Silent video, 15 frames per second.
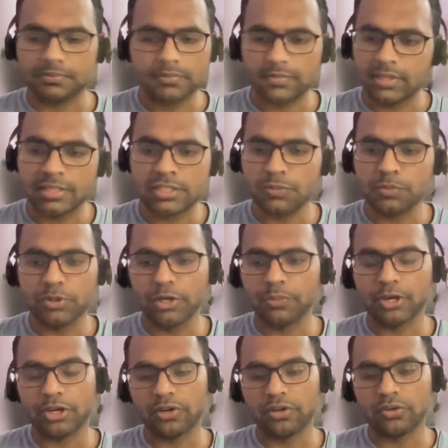it's super
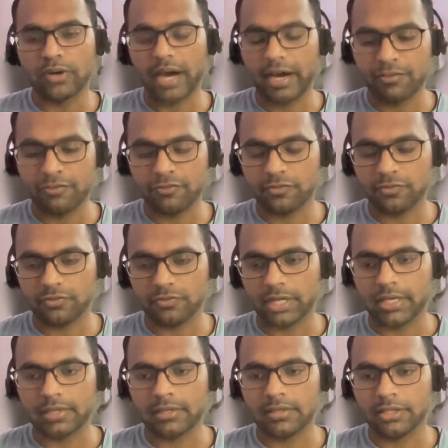important to have
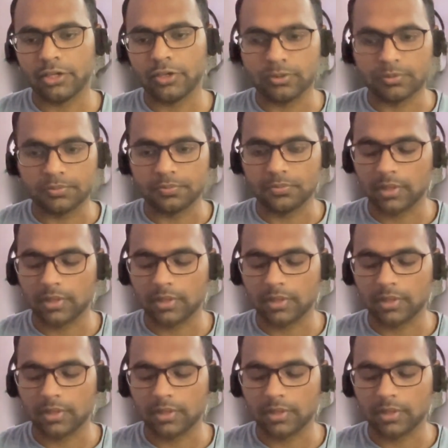that, you know,